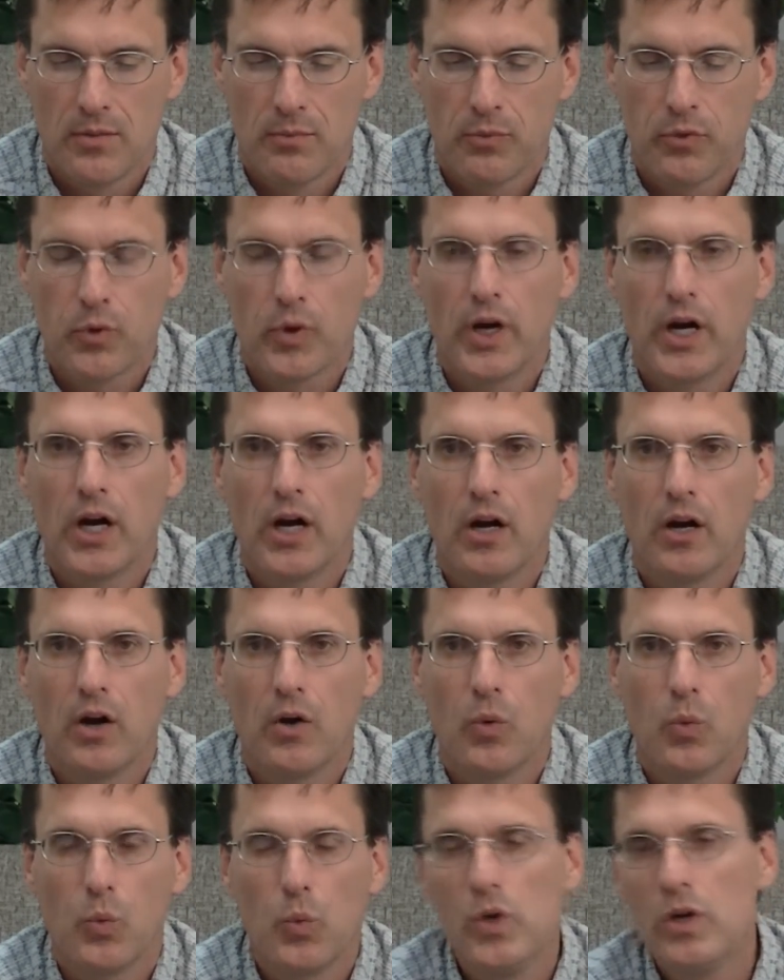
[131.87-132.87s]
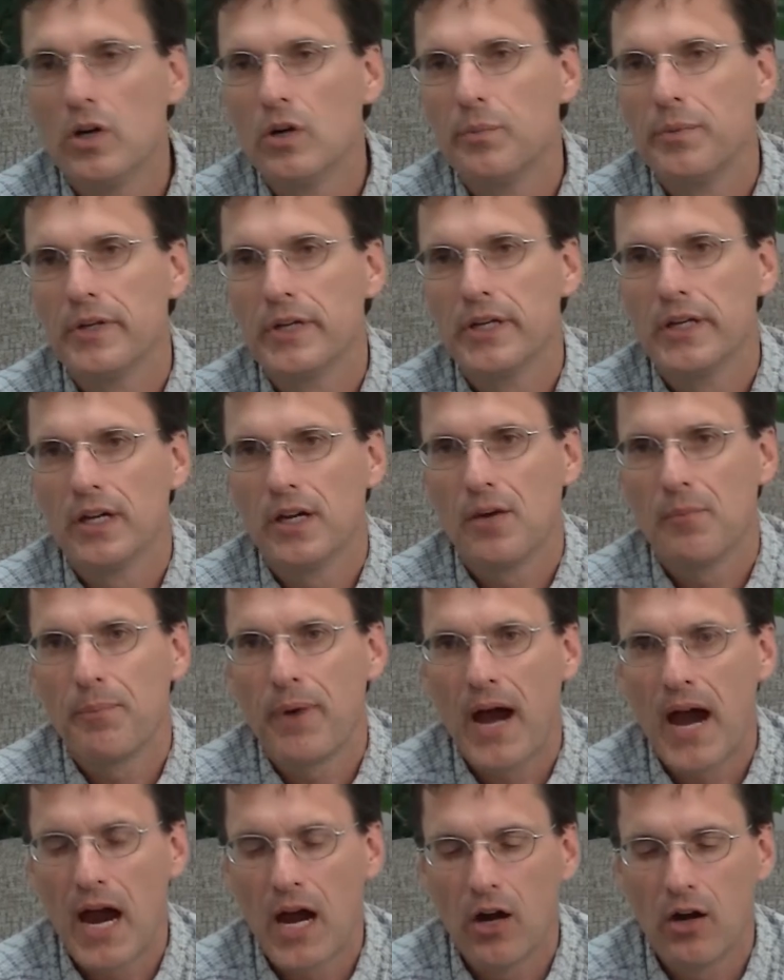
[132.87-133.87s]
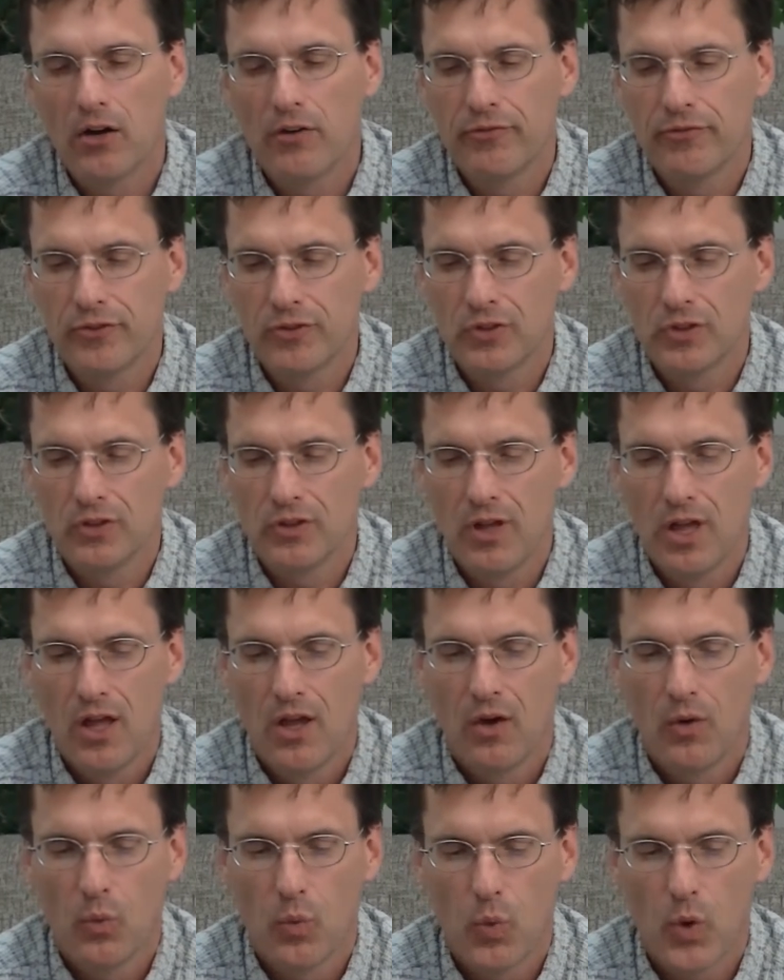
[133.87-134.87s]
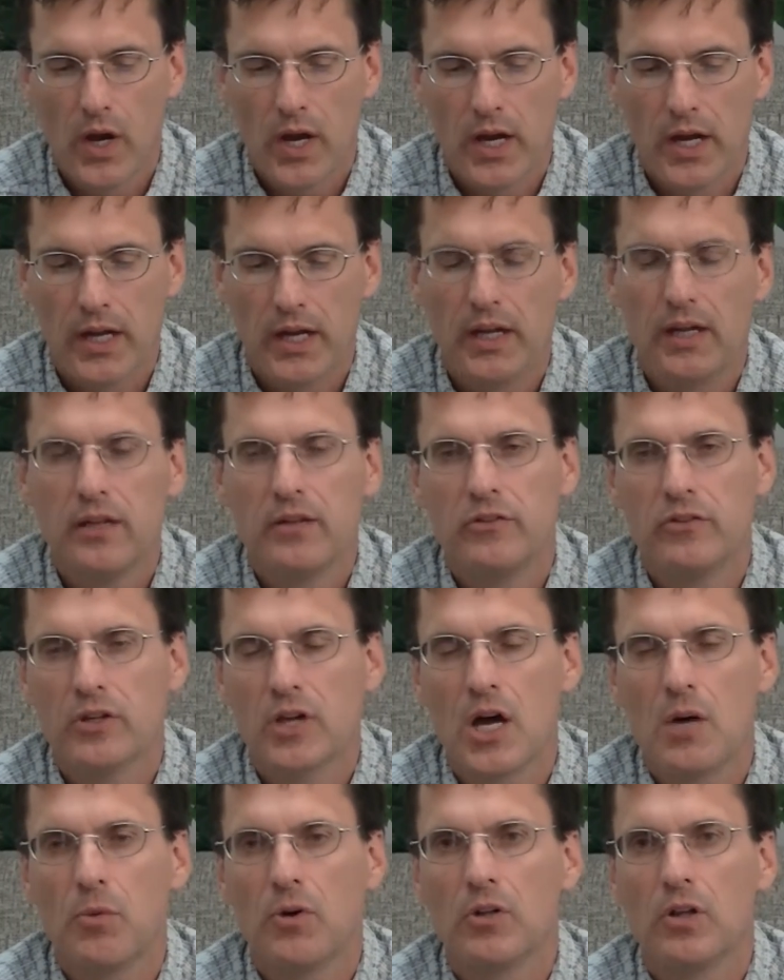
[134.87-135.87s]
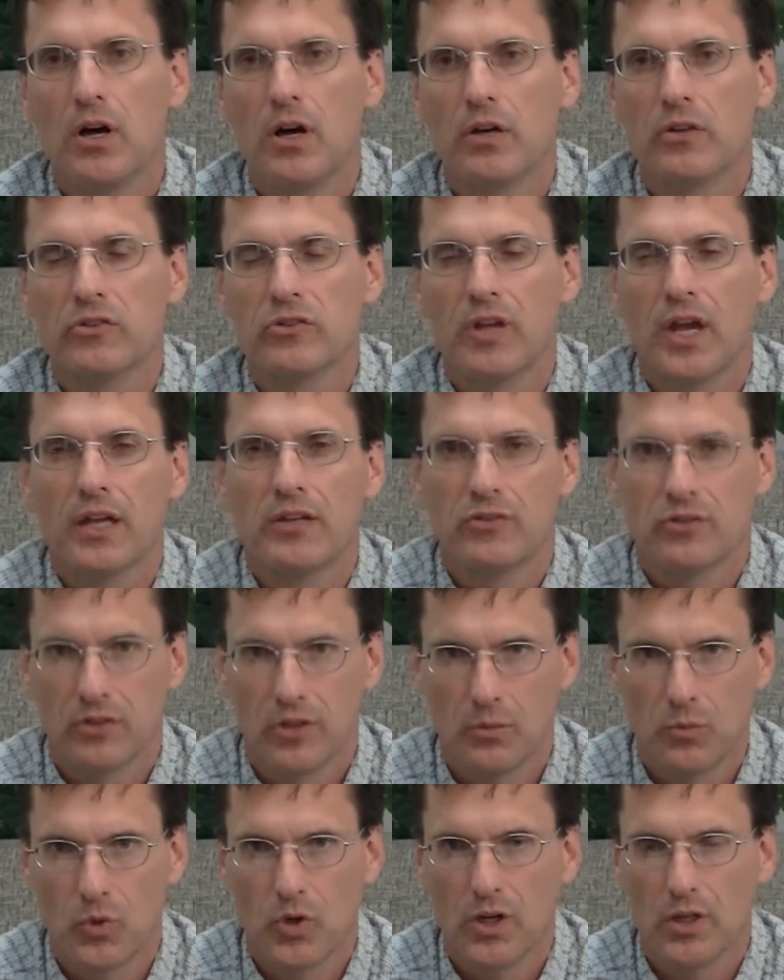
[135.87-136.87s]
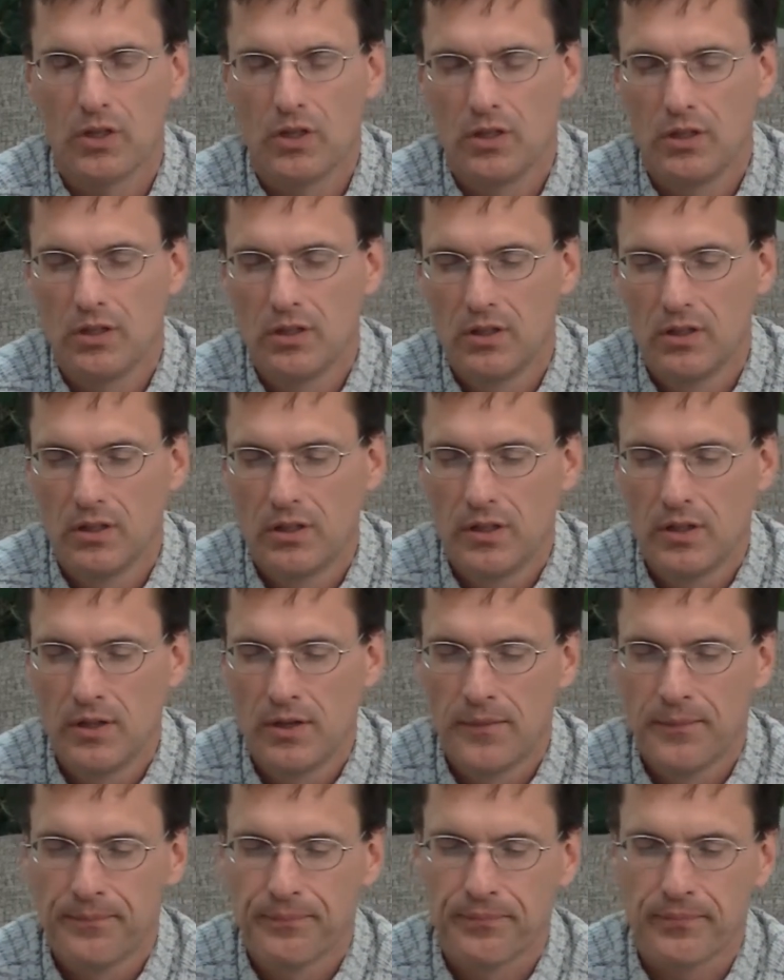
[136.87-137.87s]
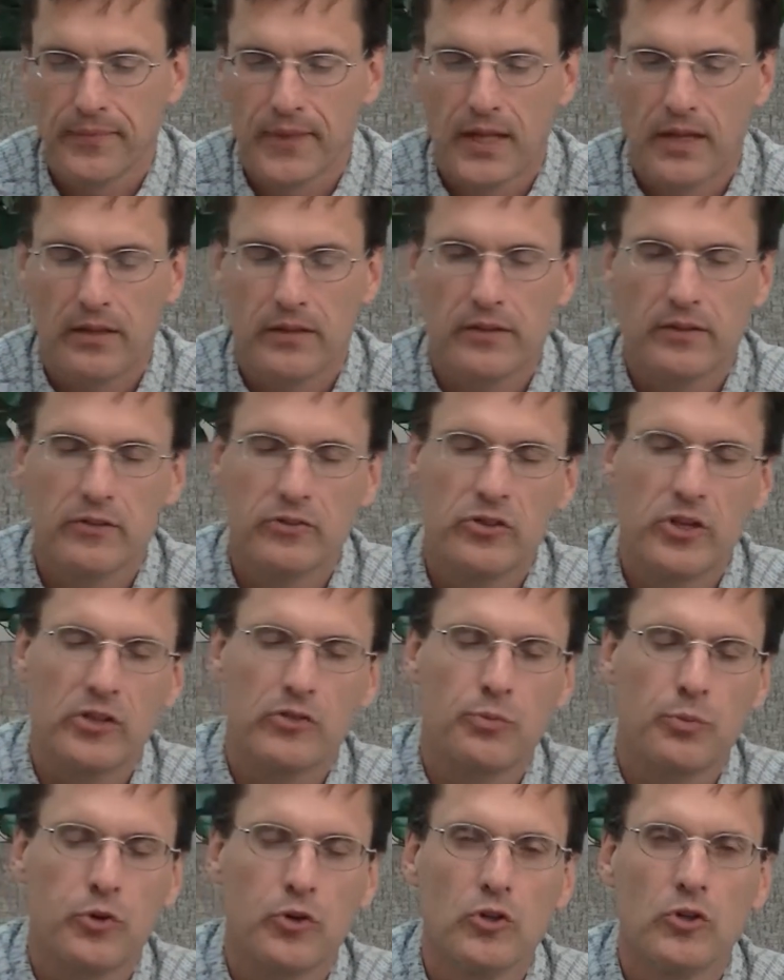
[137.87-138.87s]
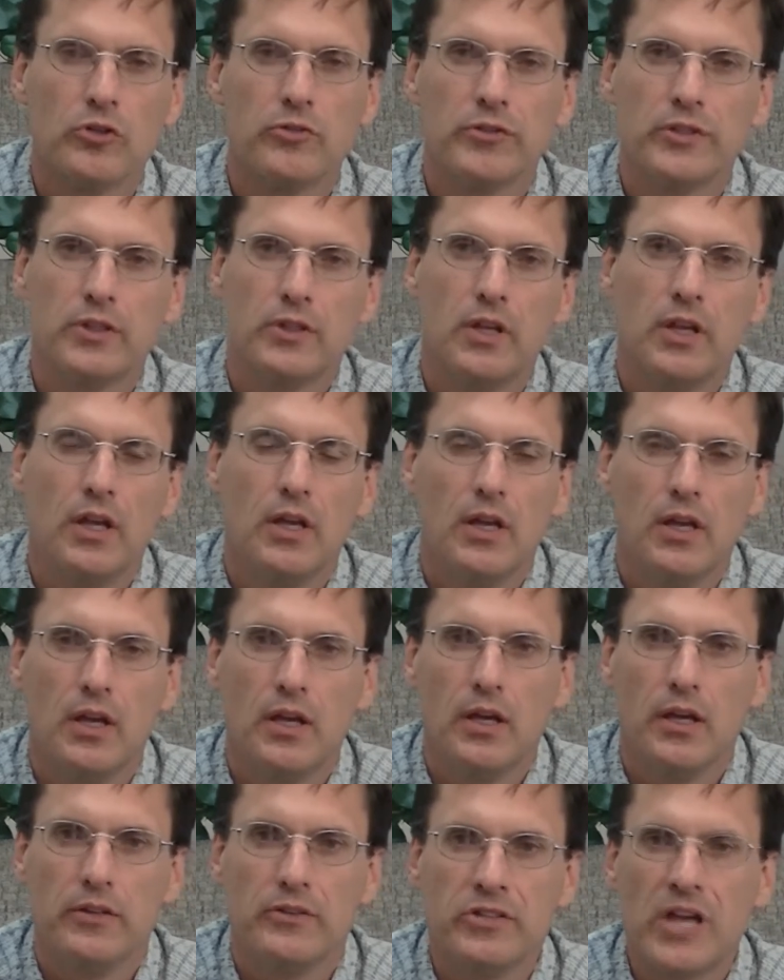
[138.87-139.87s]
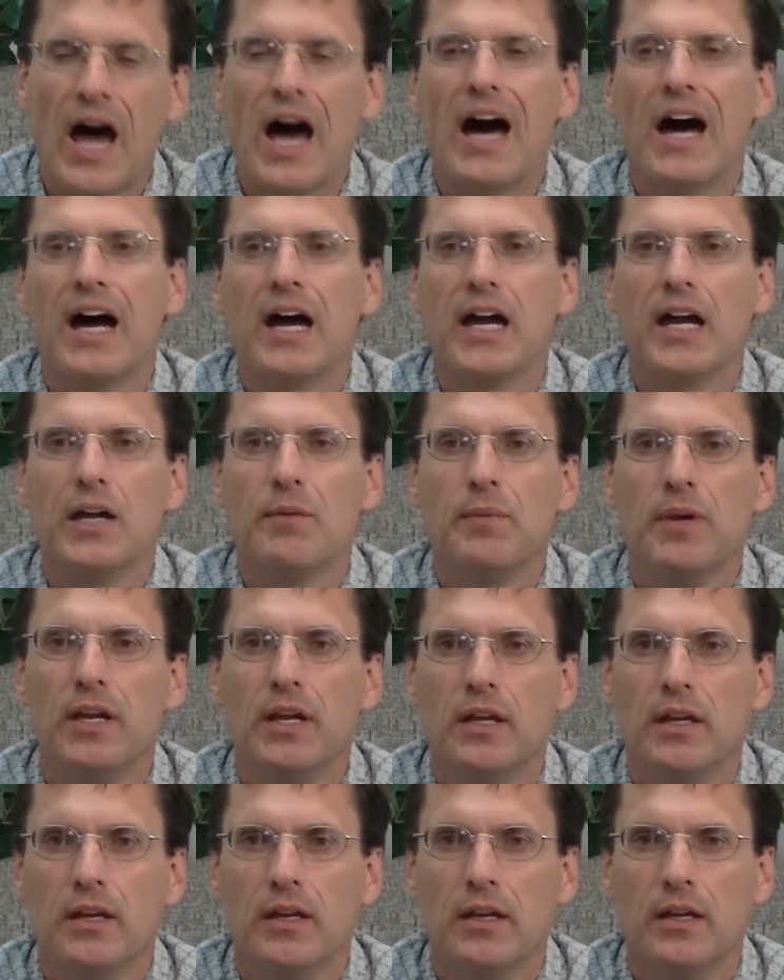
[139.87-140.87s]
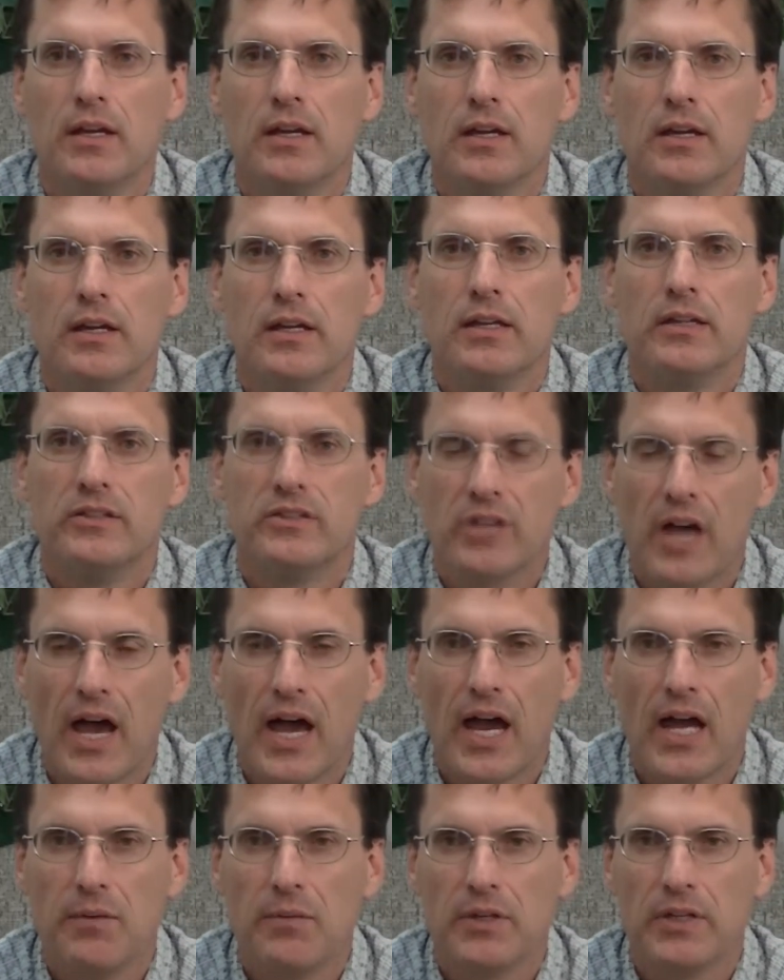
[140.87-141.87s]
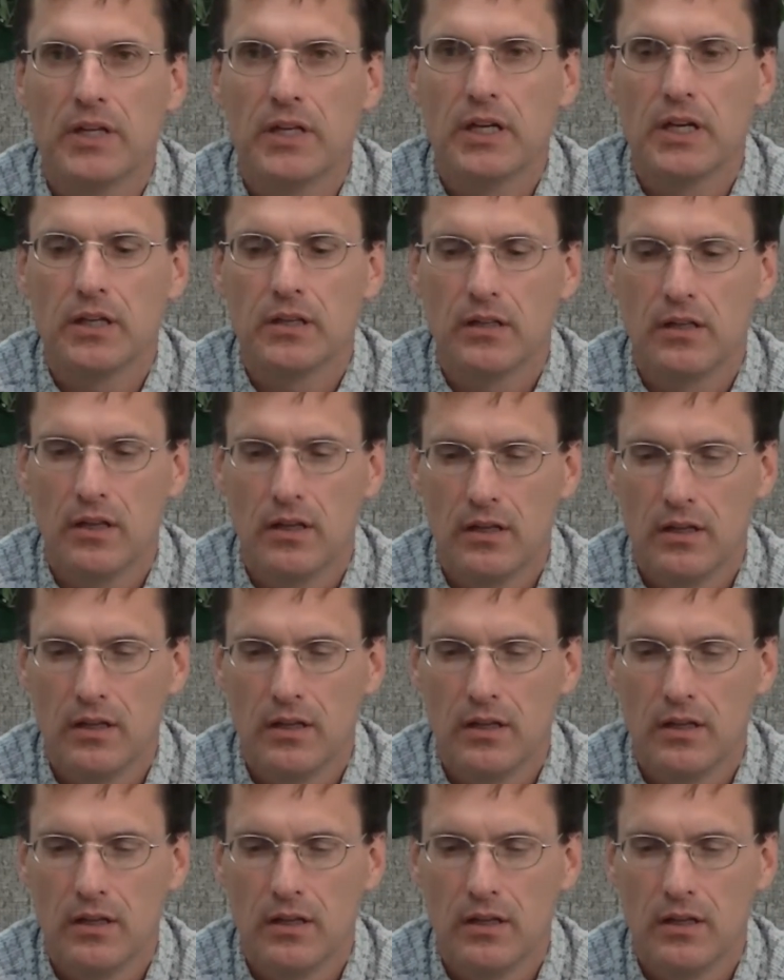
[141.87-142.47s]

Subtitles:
Prayer will be a powerful way to come alongside someone. This has proven time and time again